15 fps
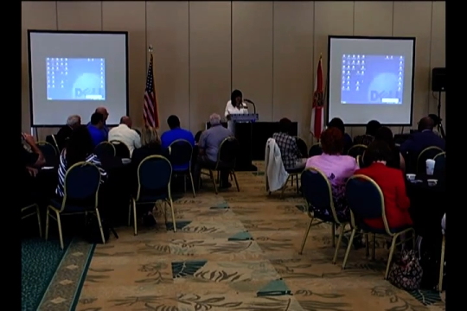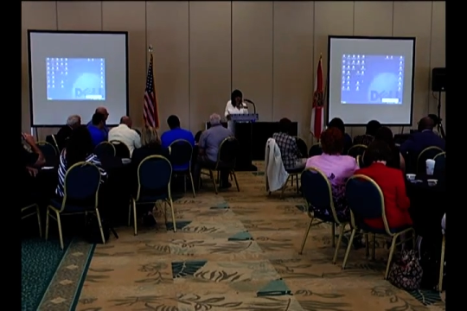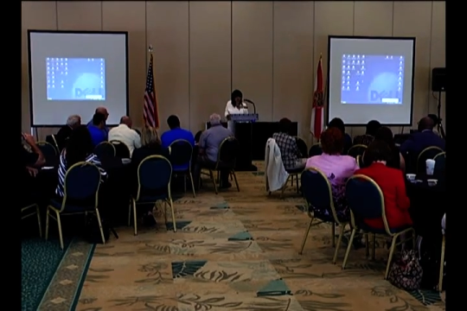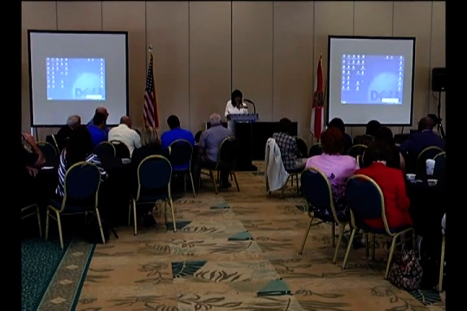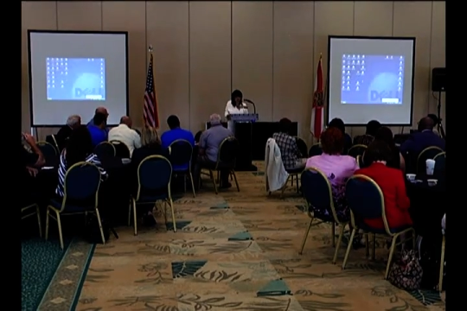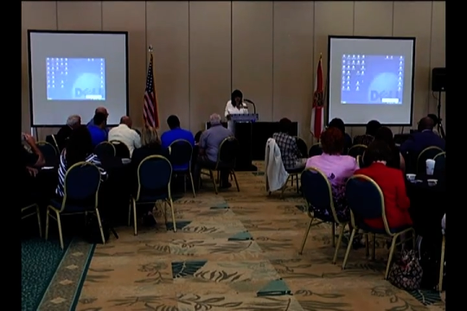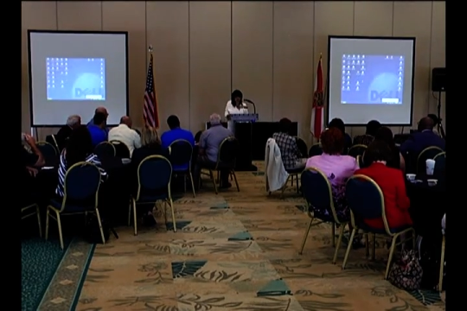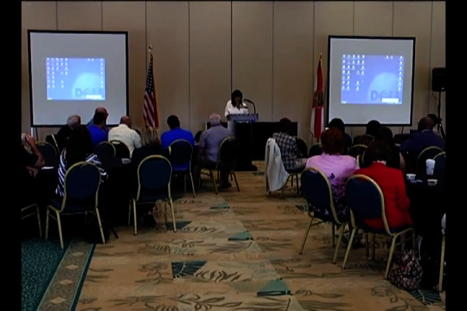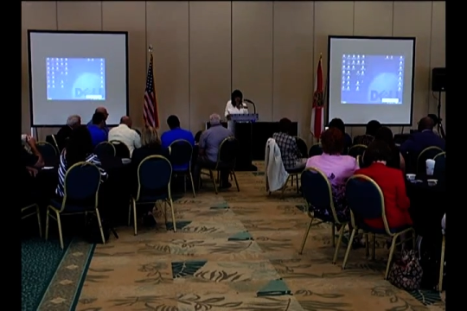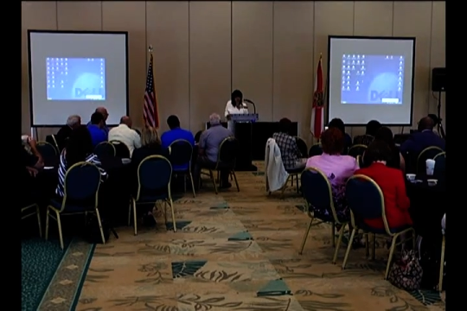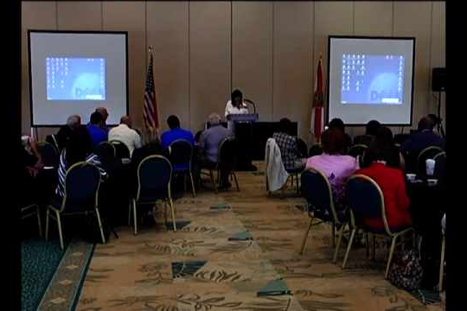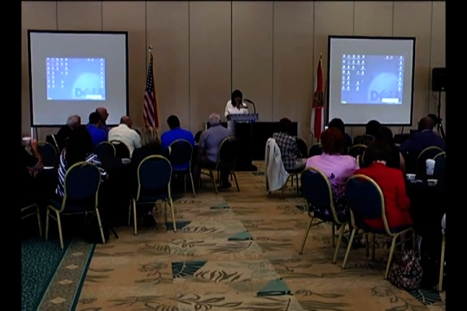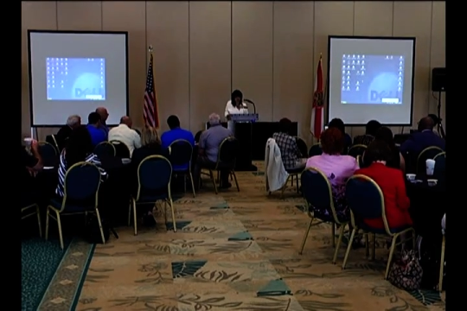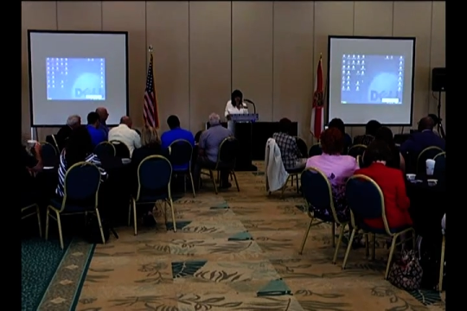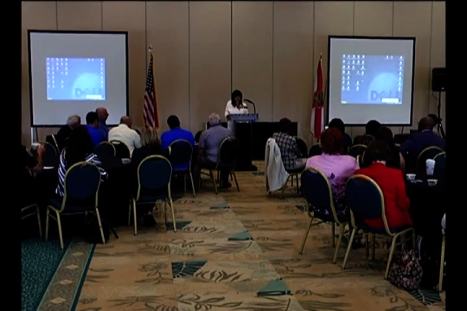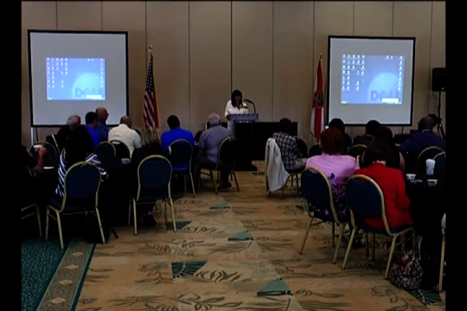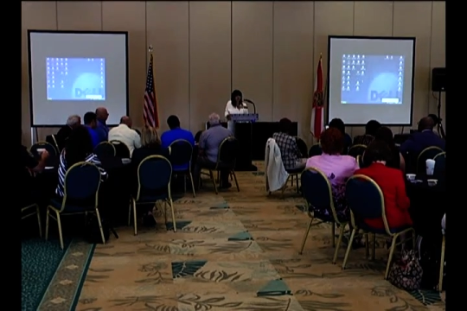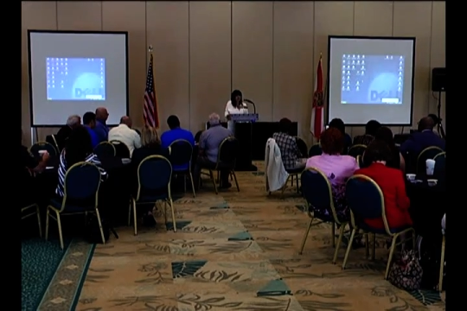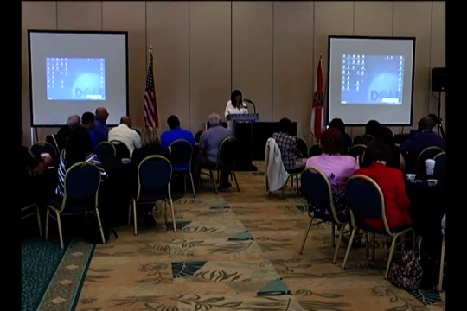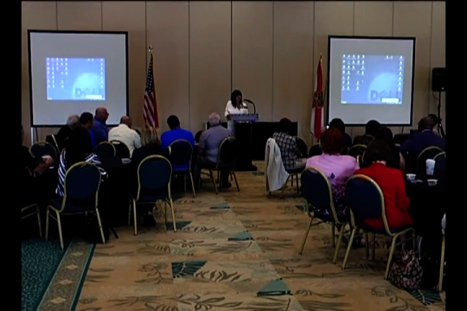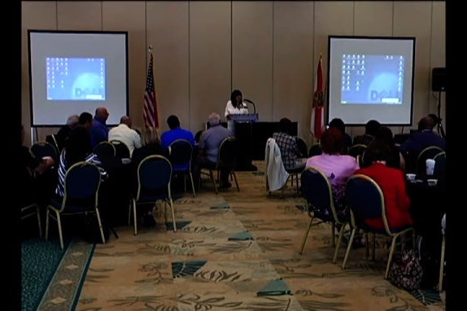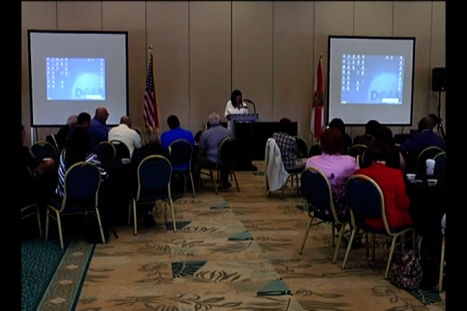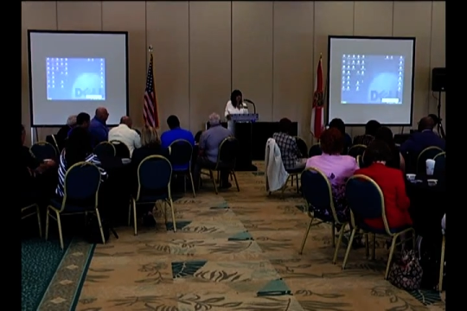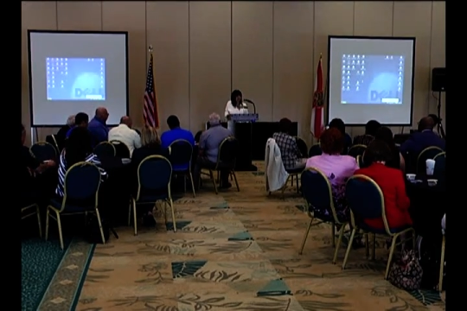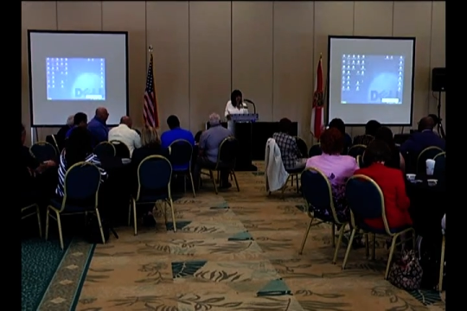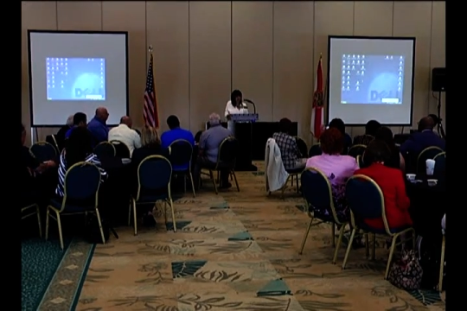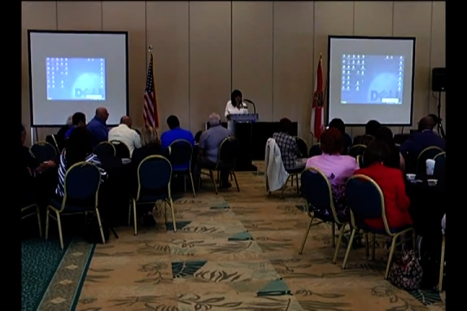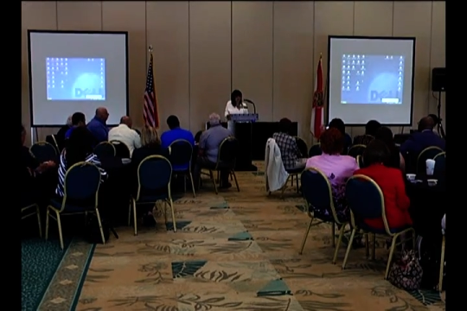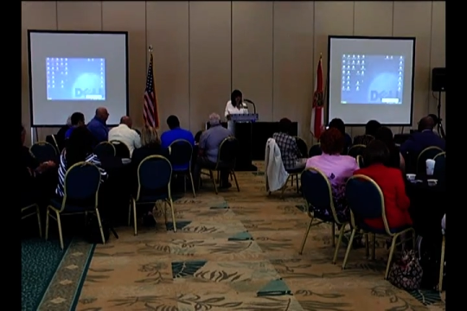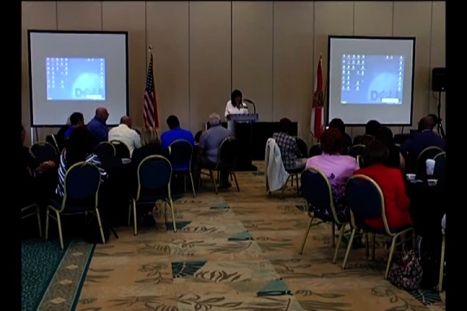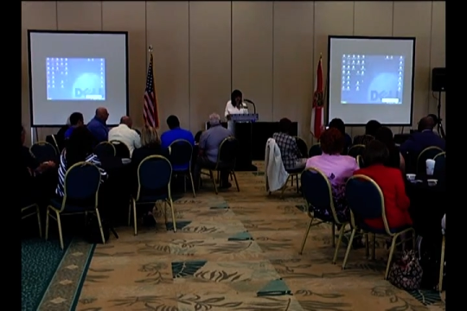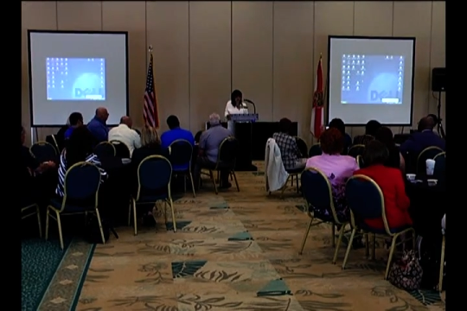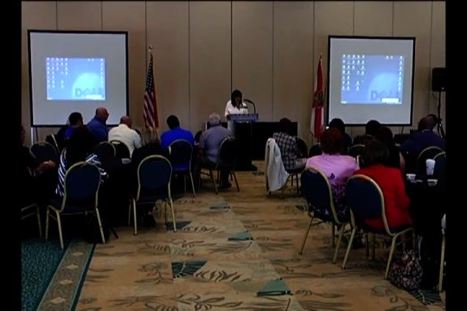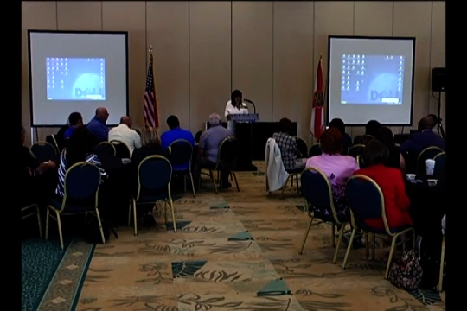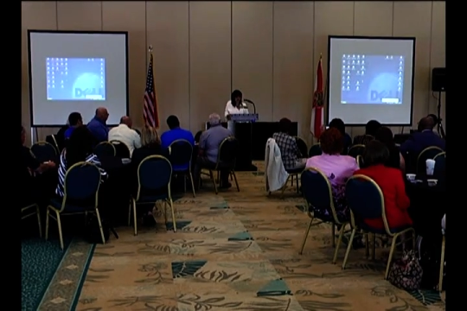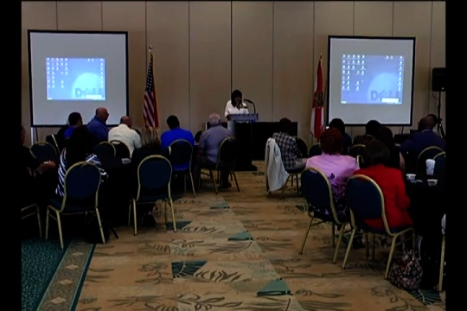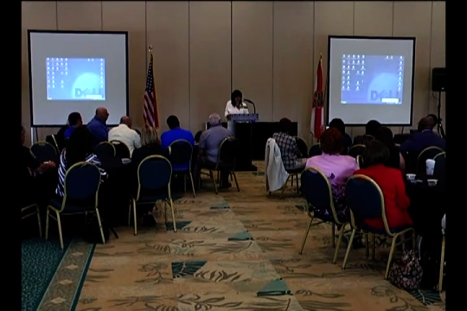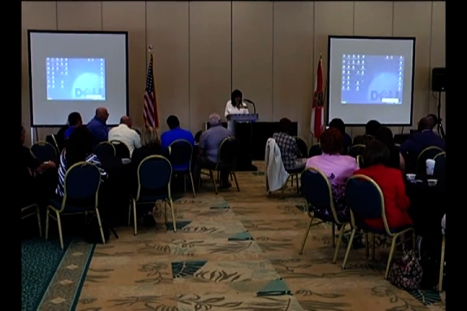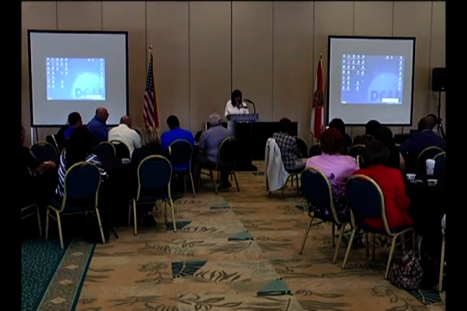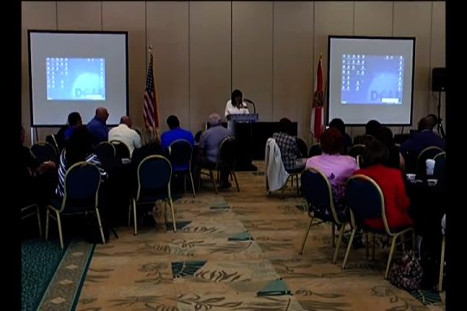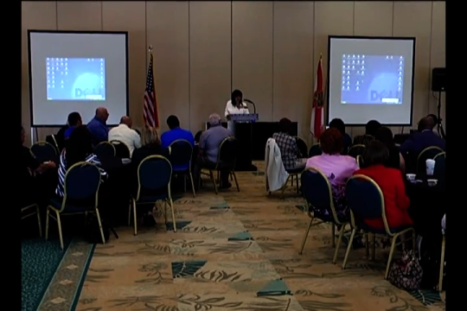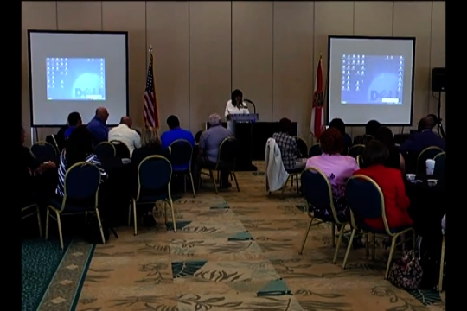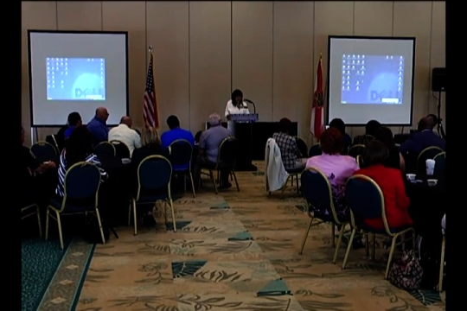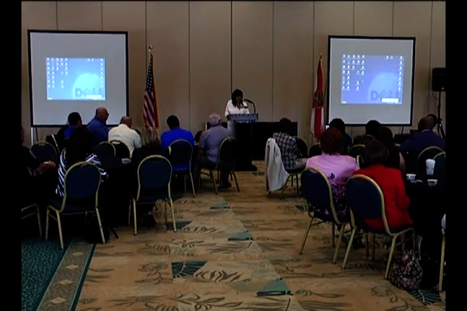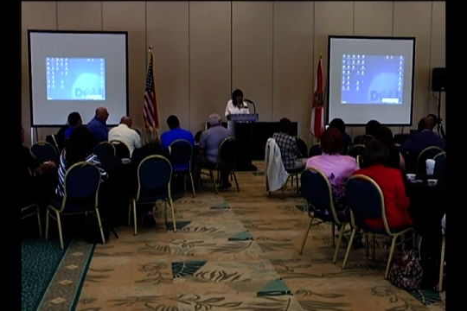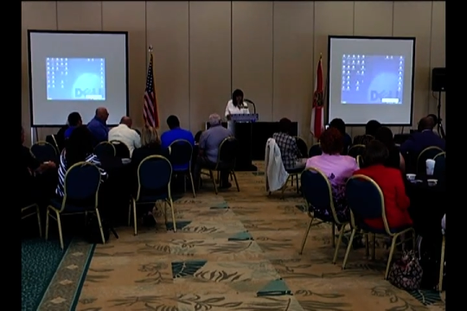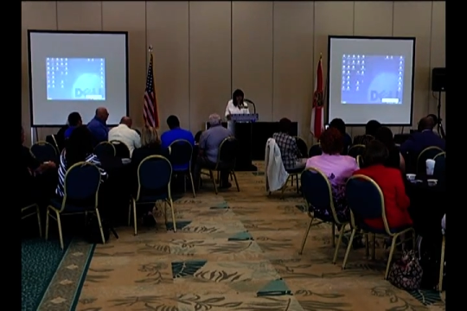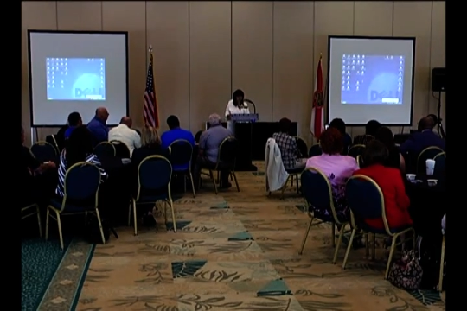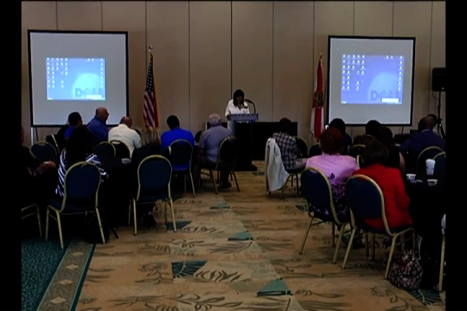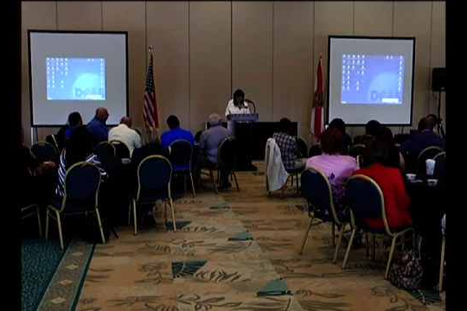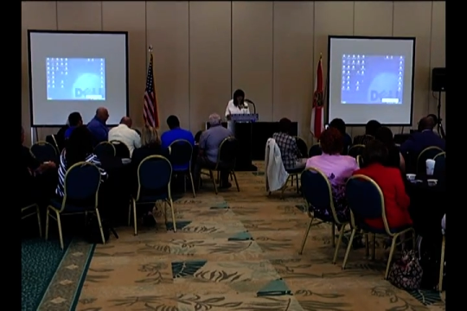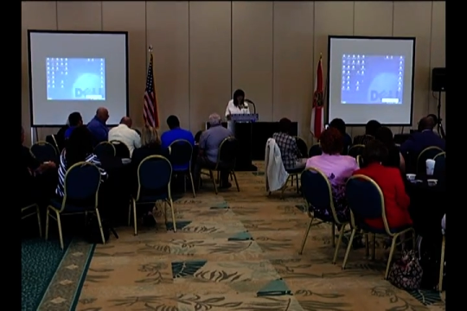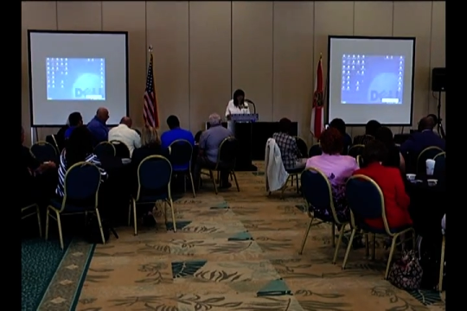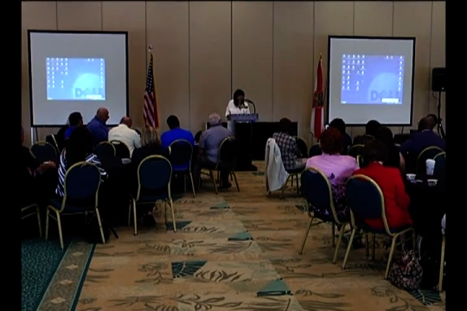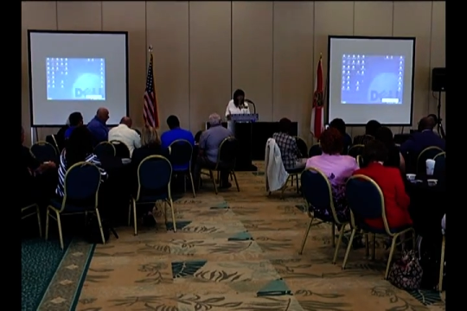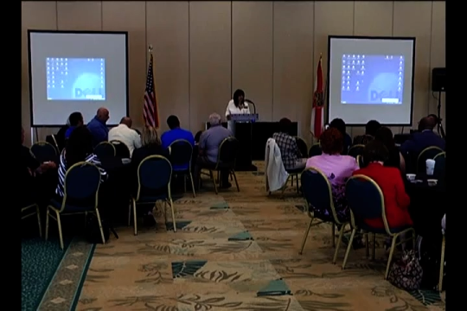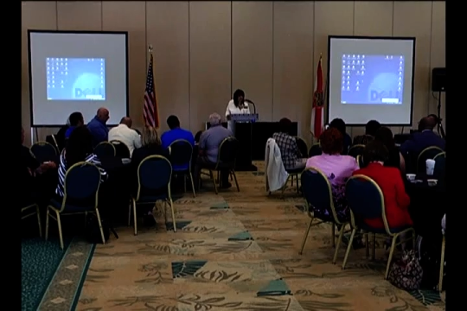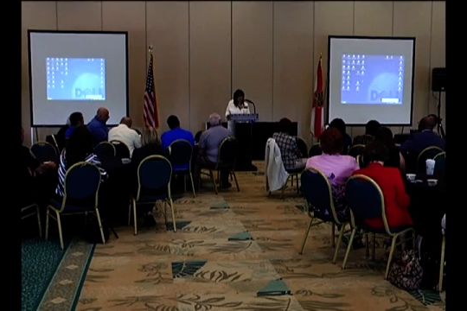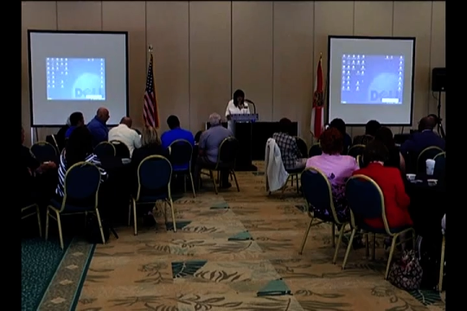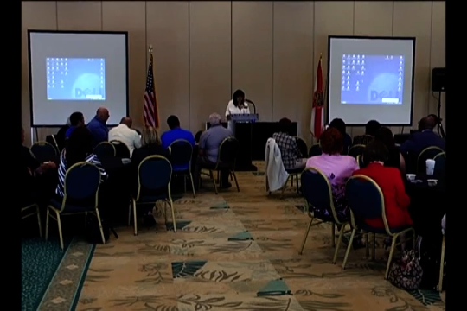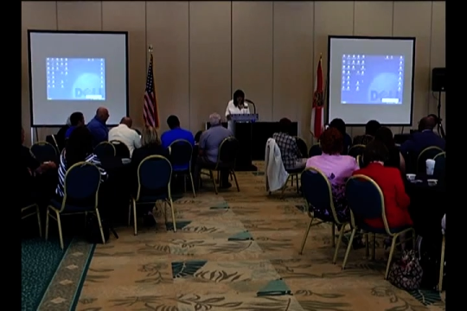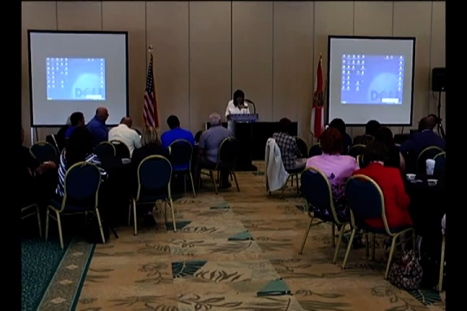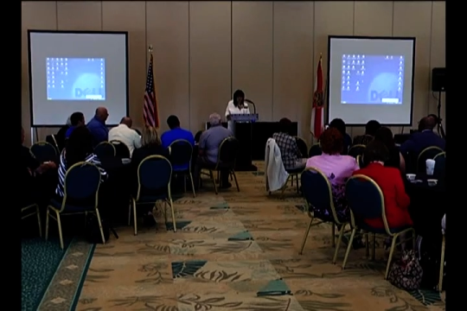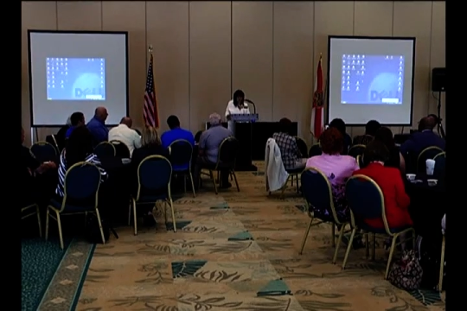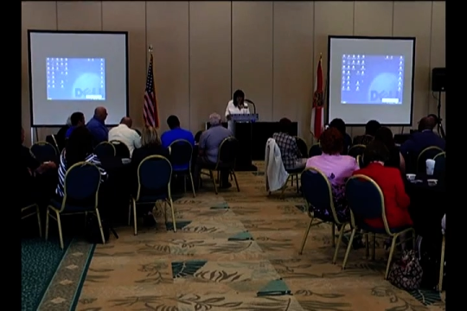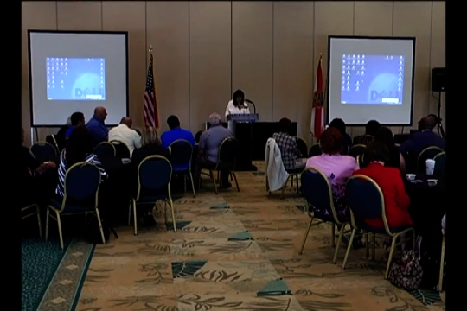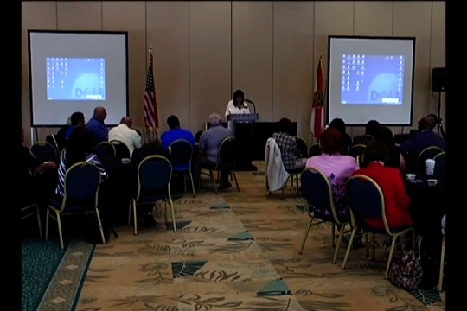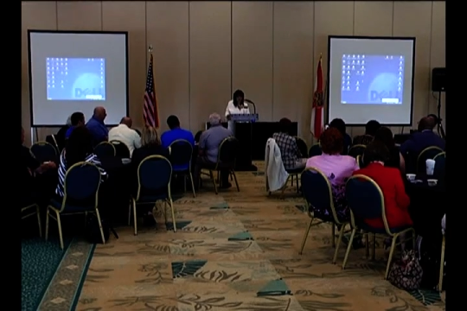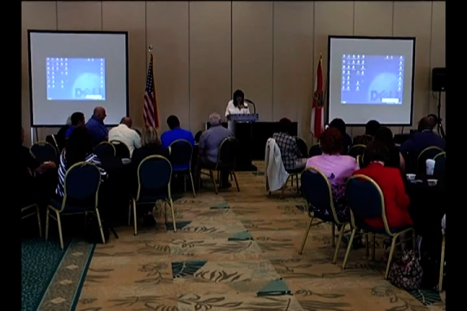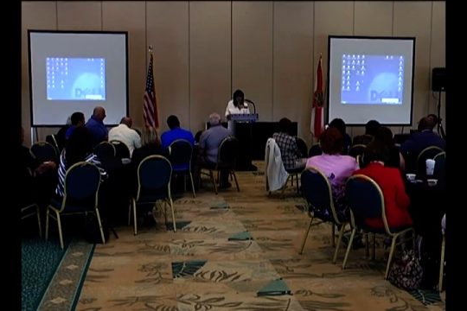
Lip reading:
(no speaker visible)